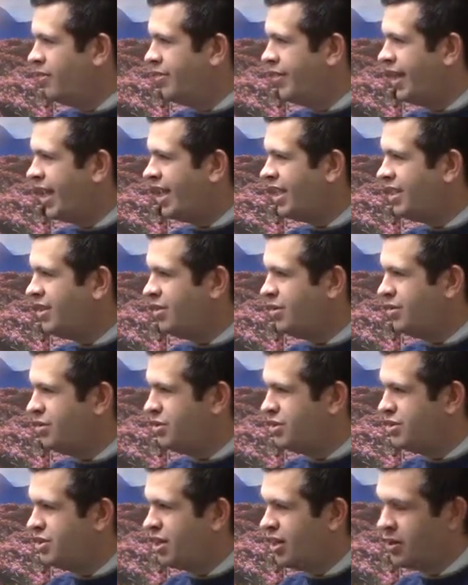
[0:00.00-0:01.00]
that you
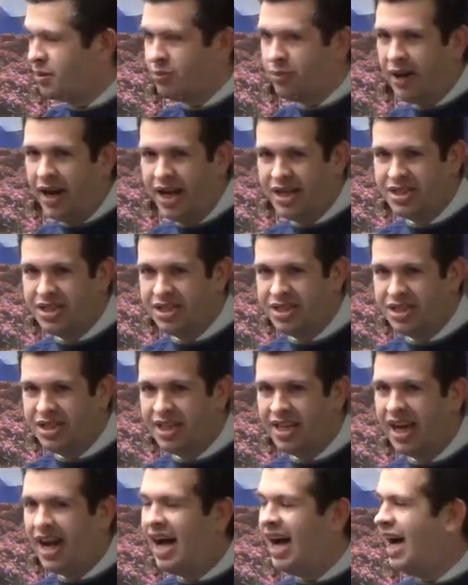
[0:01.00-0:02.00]
sung praises to
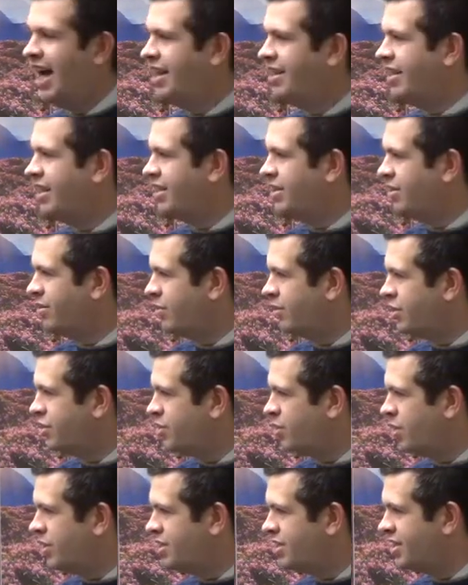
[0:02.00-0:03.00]
God, that you
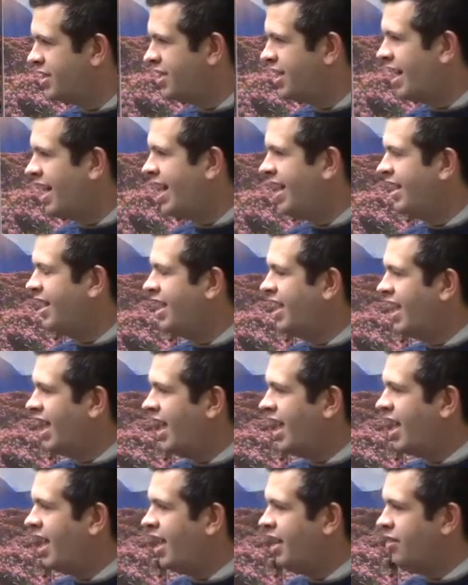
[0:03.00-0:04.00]
rejoiced in God,
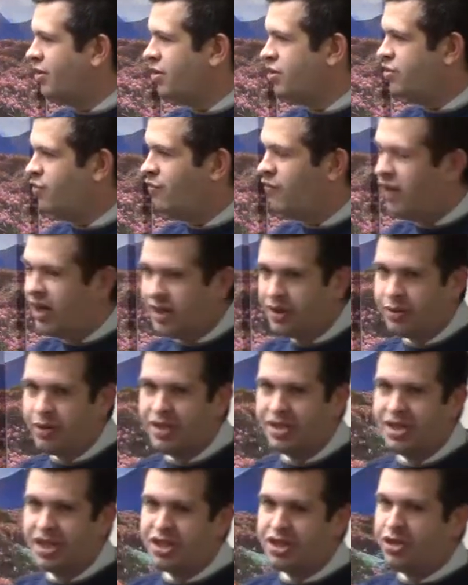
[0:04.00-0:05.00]
and those
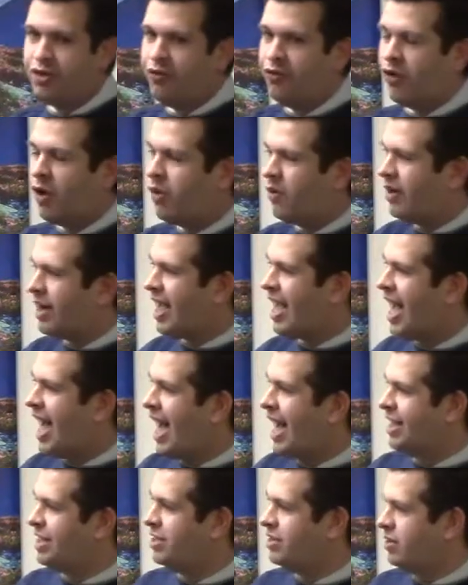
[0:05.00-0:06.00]
victories that you've already
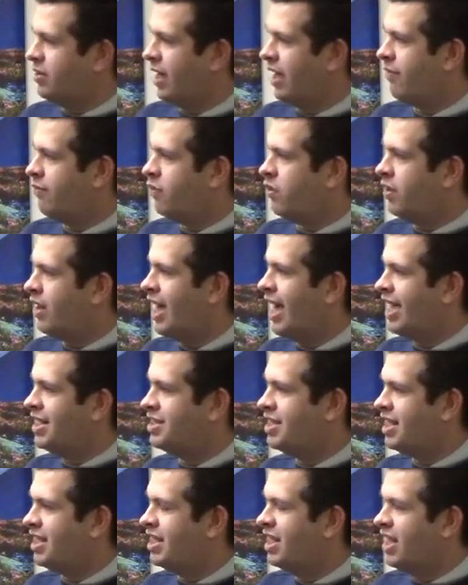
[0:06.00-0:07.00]
had in your life. Realize
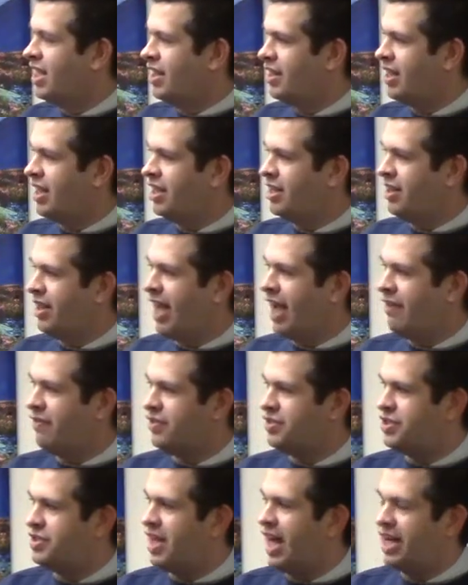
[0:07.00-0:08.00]
that life
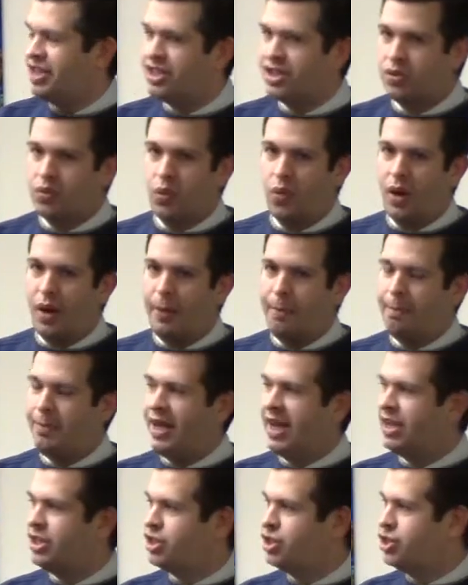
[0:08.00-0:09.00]
is not just one
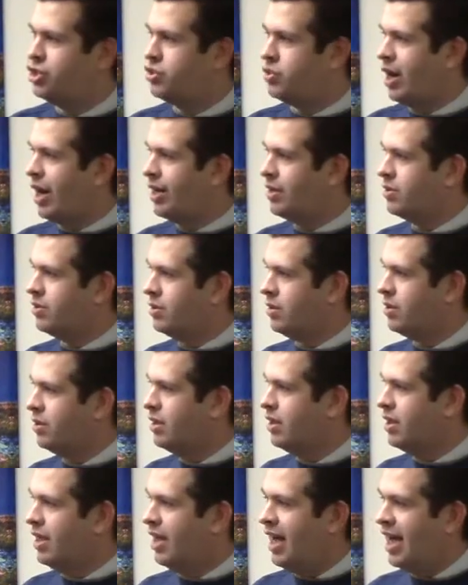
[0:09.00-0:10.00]
big struggle.
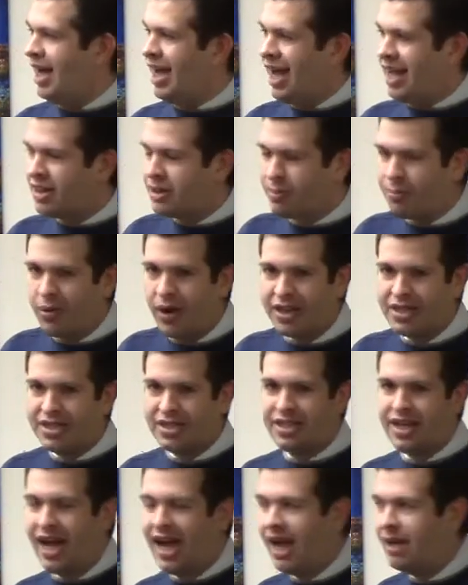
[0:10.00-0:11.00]
And at the present
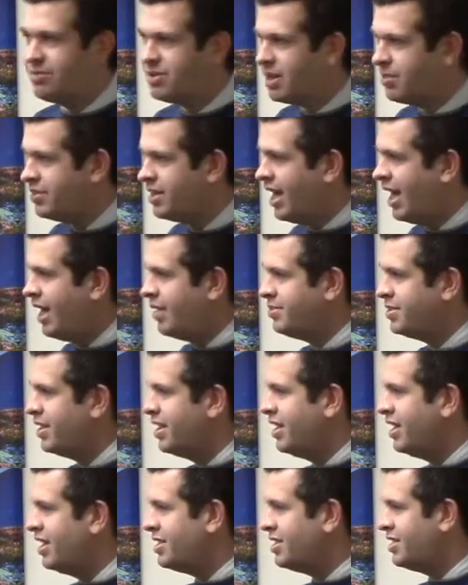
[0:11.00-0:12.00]
time, sometimes
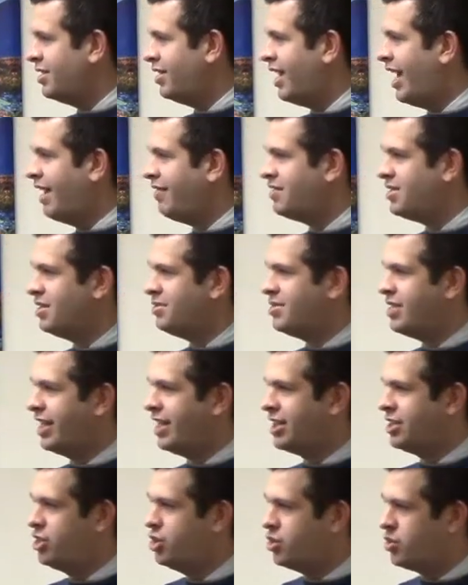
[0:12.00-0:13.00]
life seems like
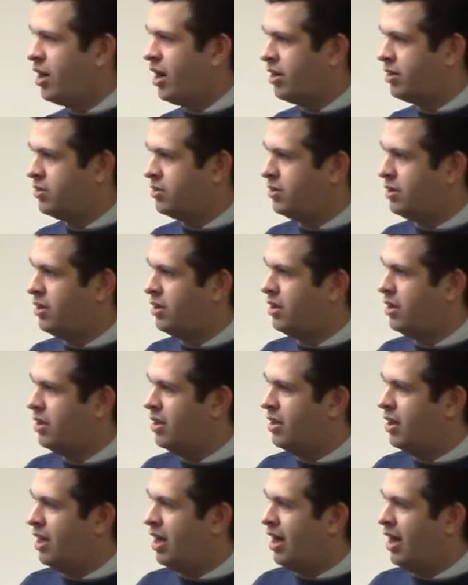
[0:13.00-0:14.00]
a struggle
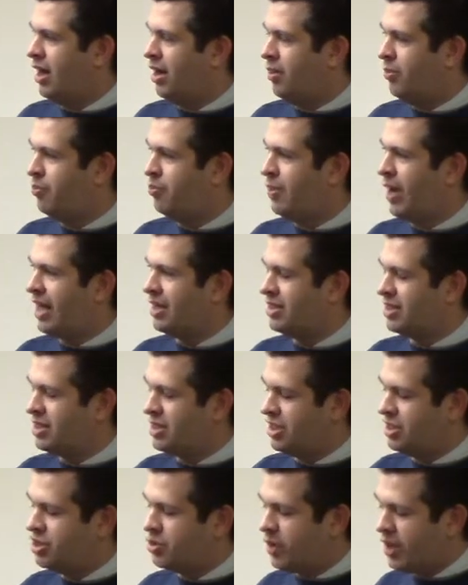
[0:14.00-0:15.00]
about the
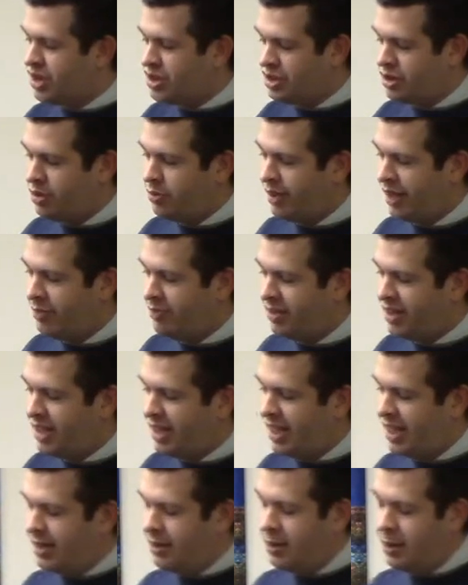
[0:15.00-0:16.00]
situation you may be
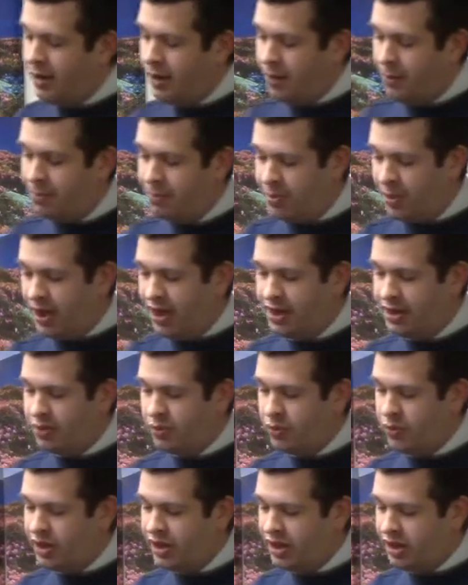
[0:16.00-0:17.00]
in. But
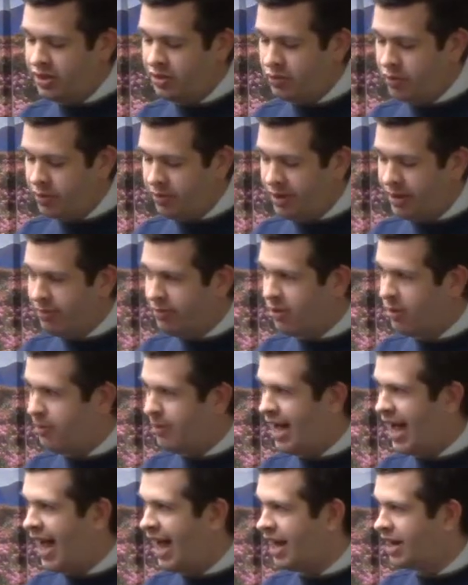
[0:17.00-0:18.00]
we need to remember
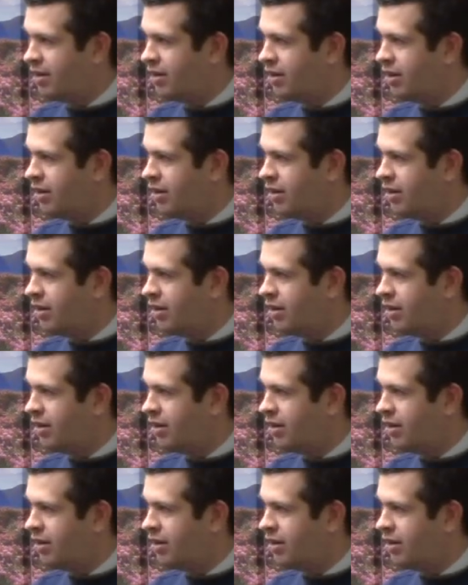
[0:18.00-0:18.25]
back